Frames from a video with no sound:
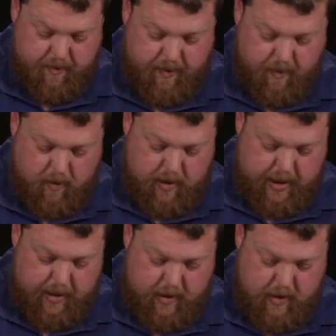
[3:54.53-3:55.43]
them
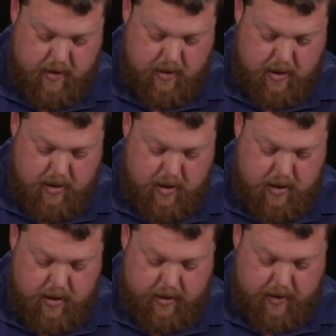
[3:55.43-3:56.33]
thoroughly
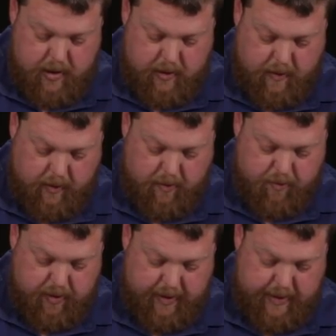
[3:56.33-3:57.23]
until they're
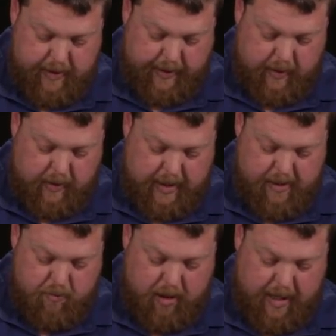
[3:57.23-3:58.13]
completely like a
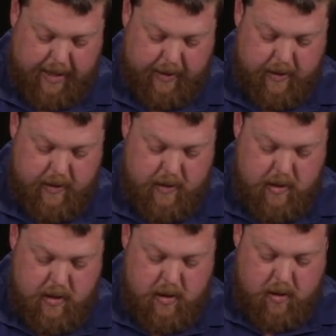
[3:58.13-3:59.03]
light black.
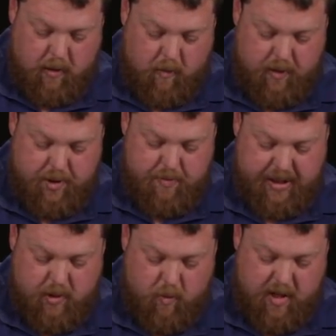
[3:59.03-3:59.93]
Always
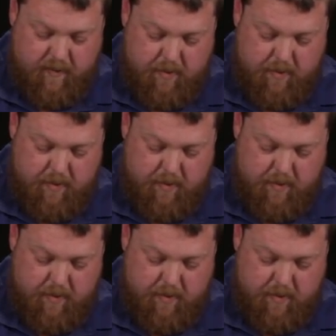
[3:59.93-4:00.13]
mix away